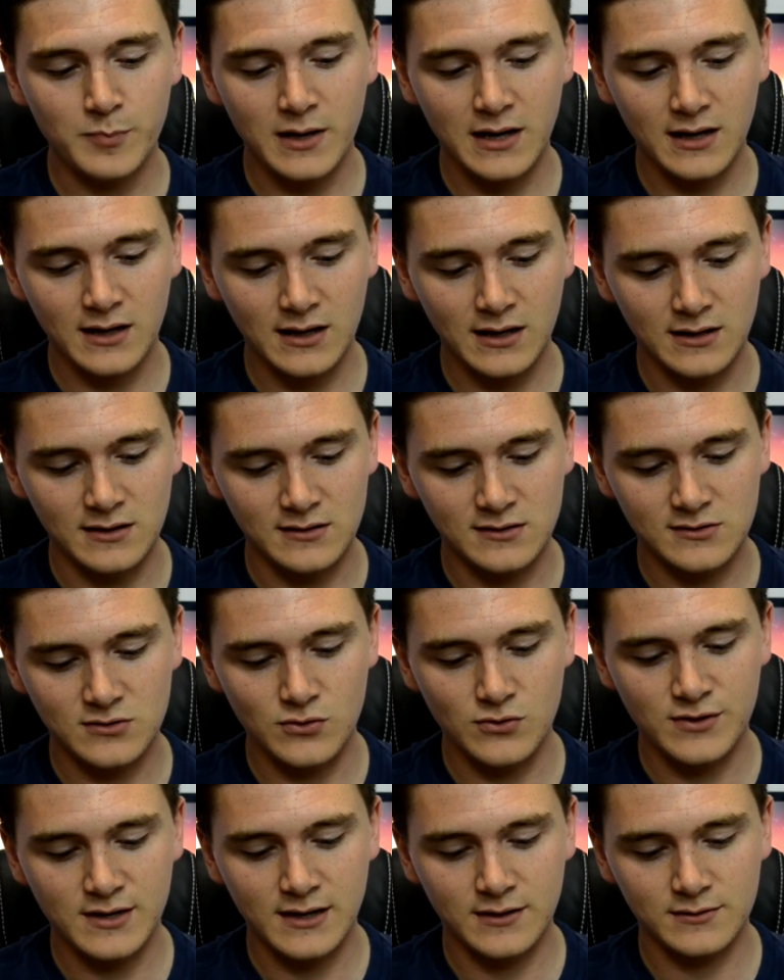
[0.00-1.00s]
back in
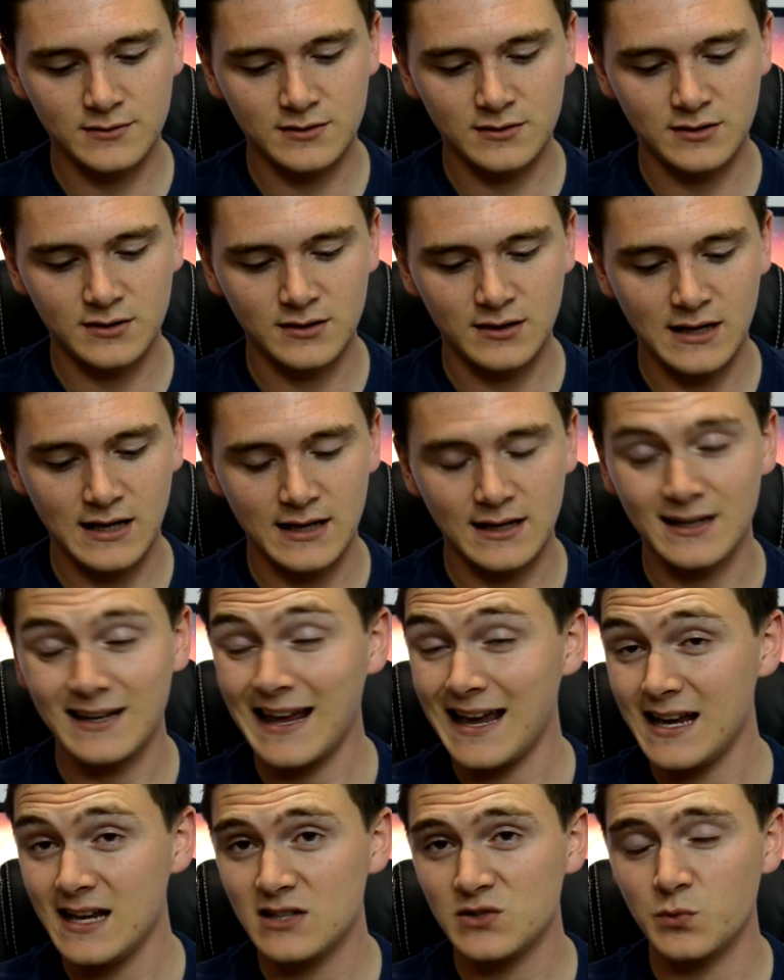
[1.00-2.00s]

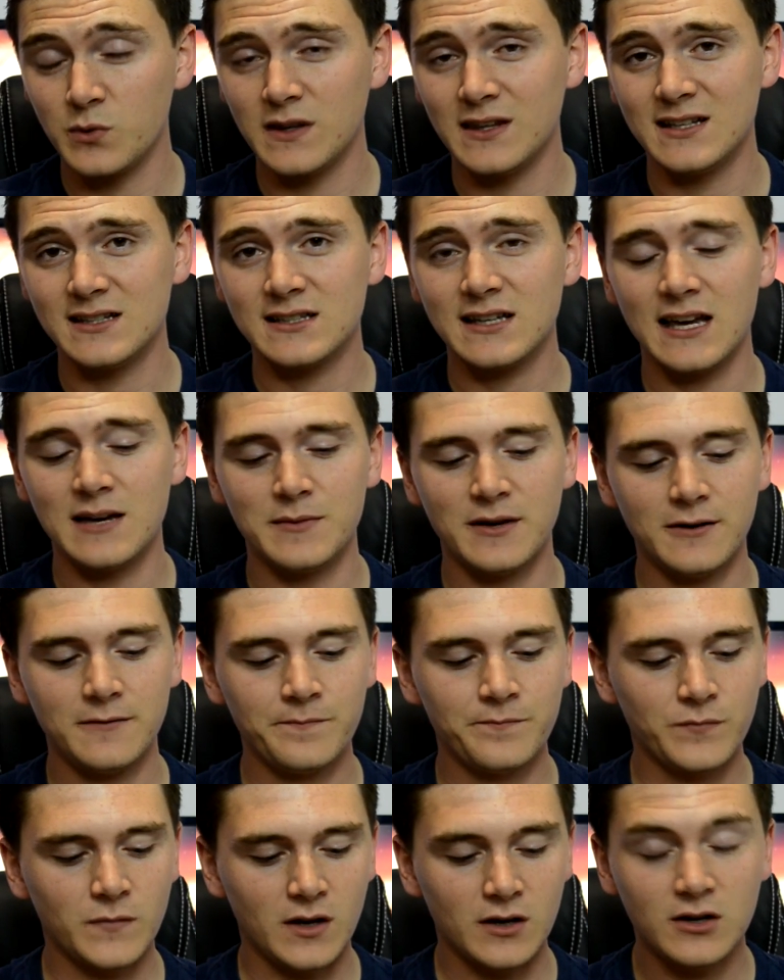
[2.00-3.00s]
2008 when these came out.
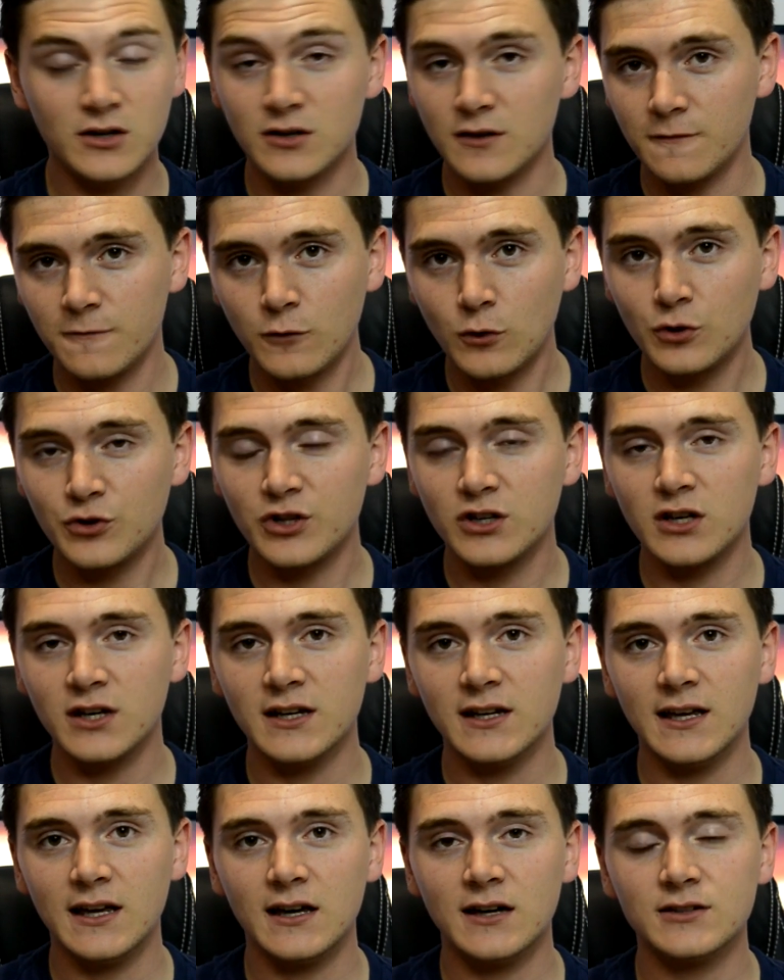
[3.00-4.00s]
I couldn't afford the
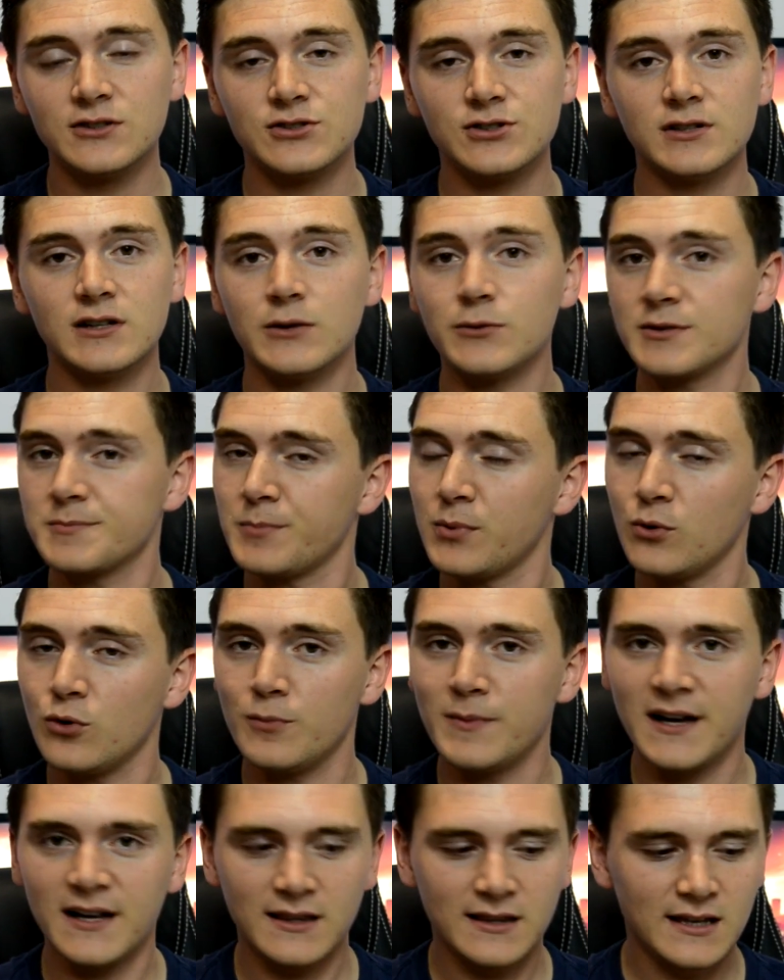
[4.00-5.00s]
9800, I was poor
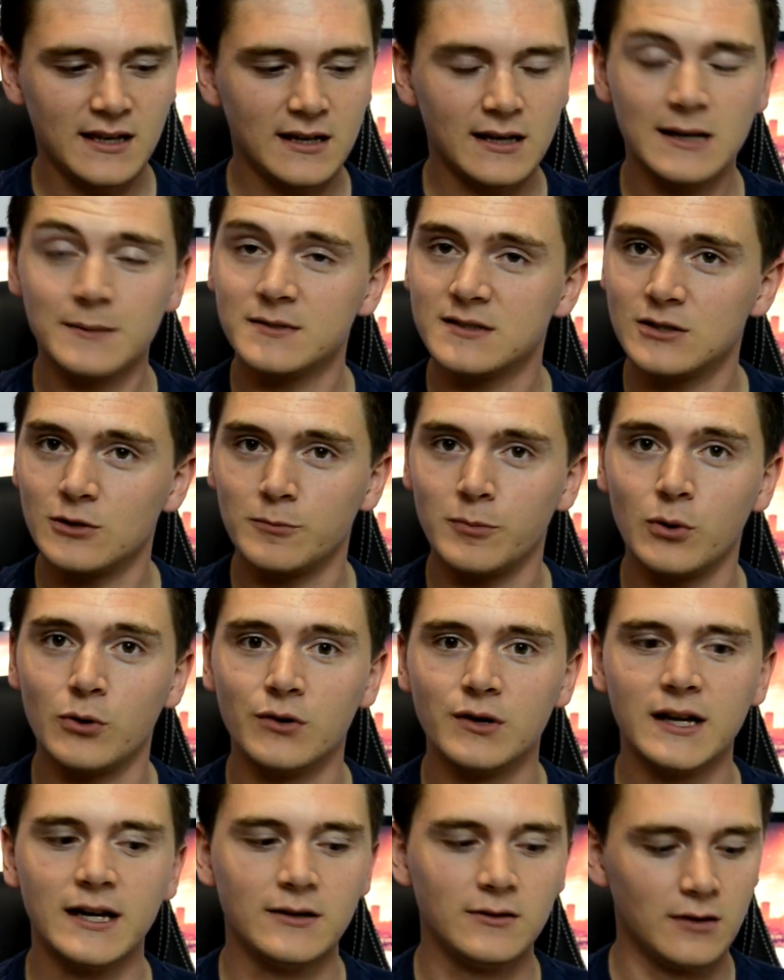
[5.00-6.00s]
back then and I'm still
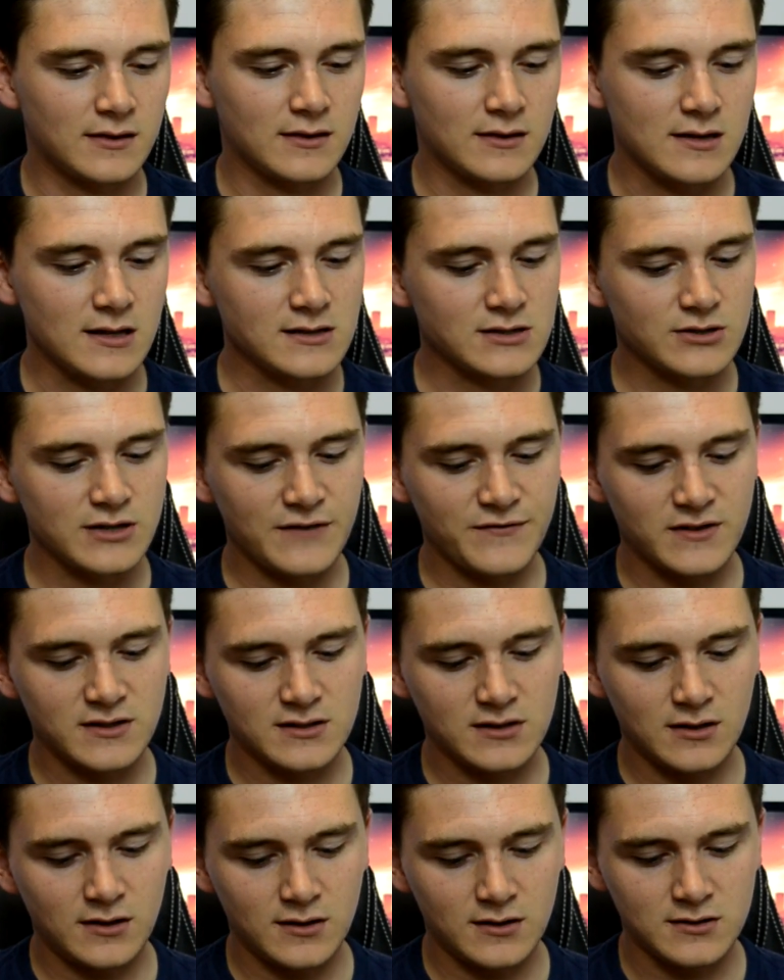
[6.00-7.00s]
poor now. This graphics
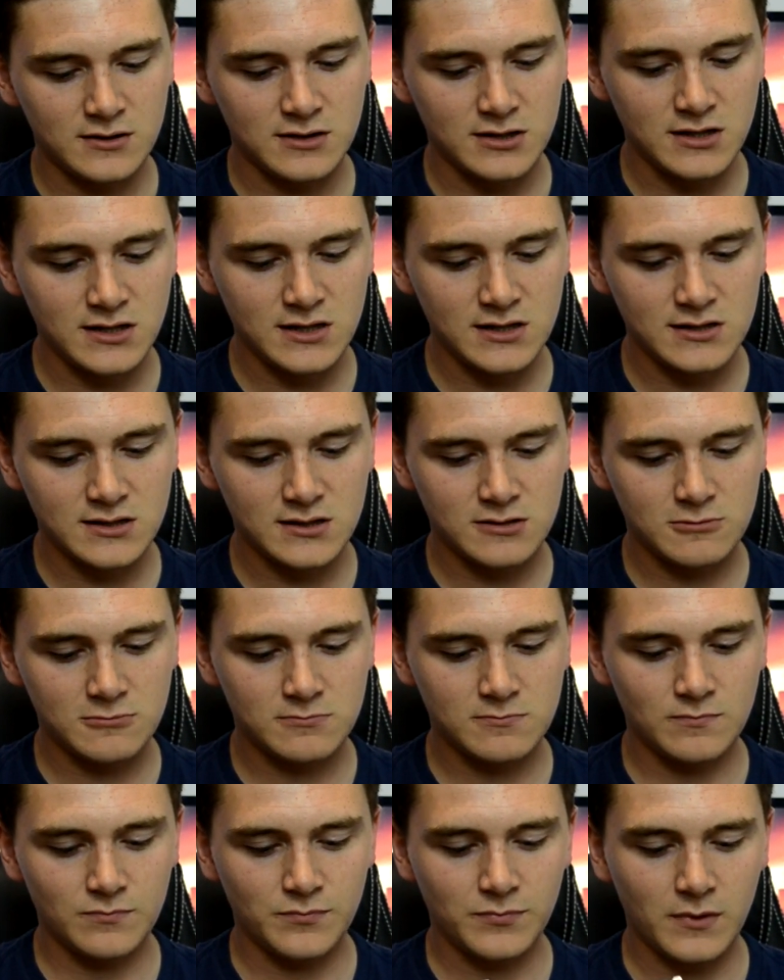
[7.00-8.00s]
card is
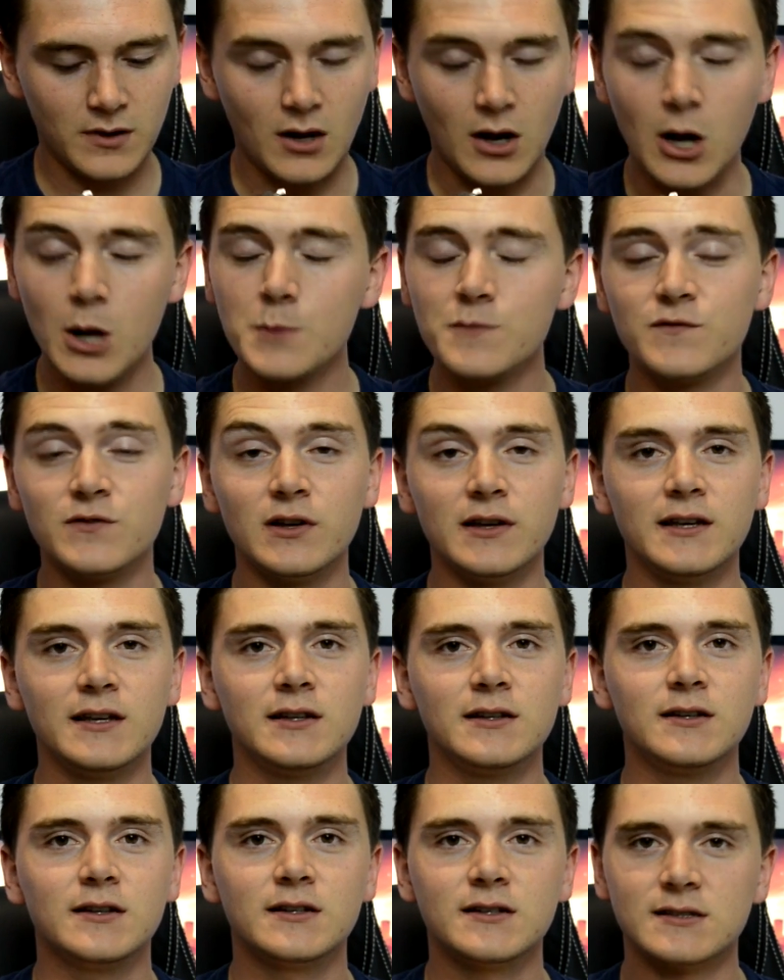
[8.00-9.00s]

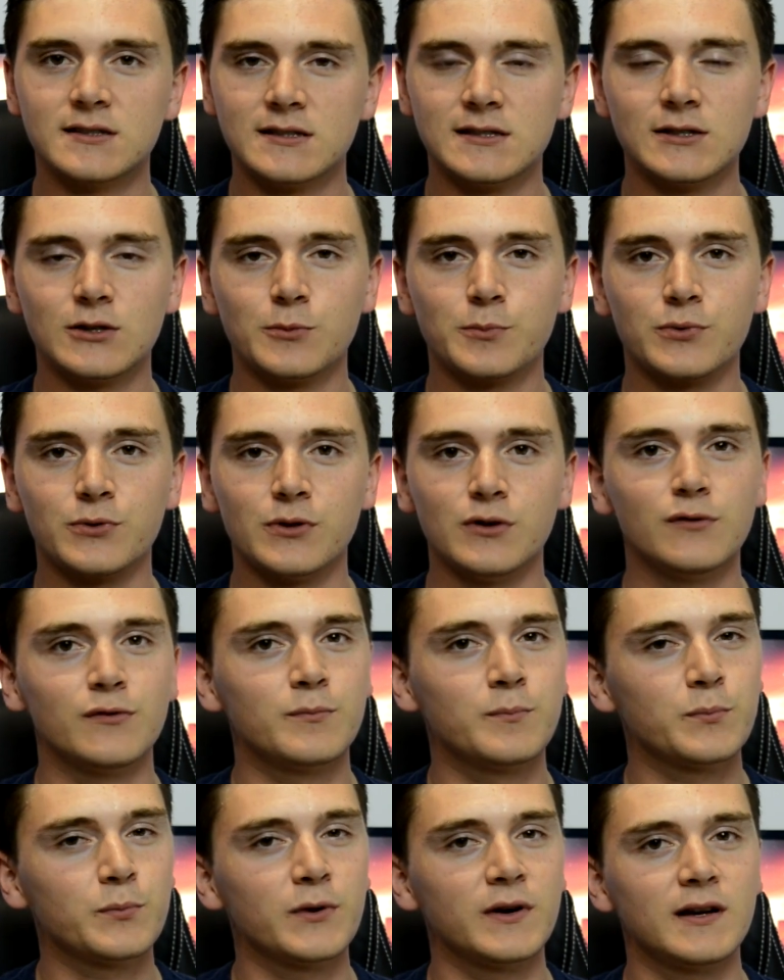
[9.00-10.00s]
hopefully going to still
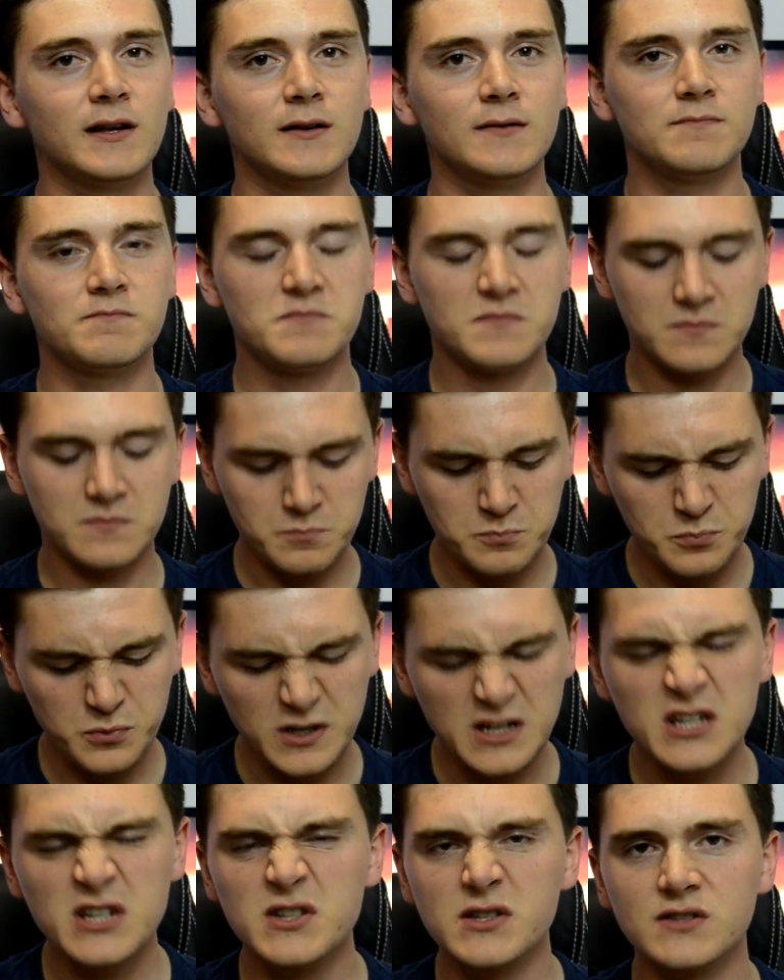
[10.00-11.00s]
prove pretty
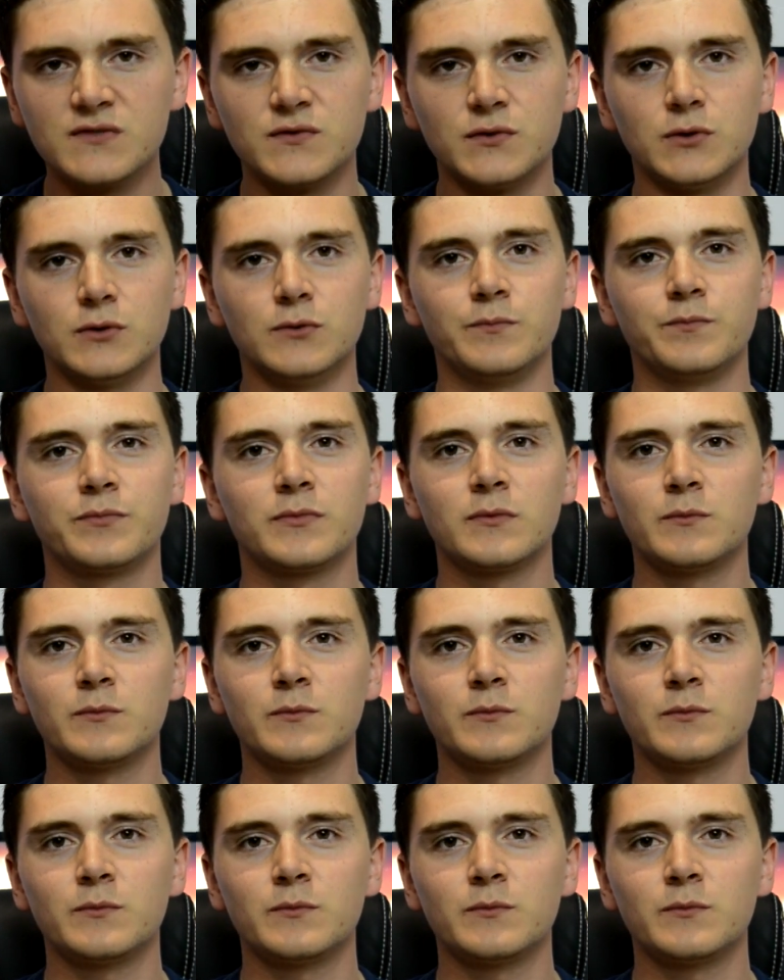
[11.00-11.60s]
useful.